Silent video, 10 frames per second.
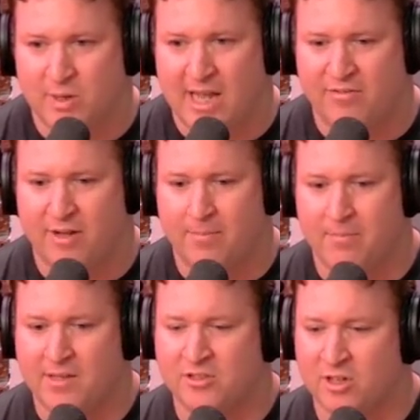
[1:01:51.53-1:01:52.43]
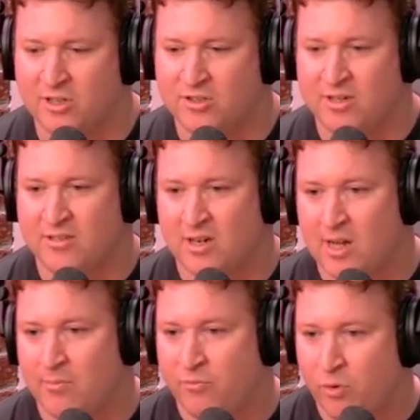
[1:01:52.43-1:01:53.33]
We have on the
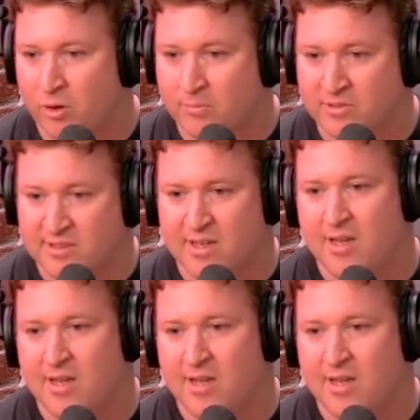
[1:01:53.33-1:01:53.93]
startingstrength.com forums,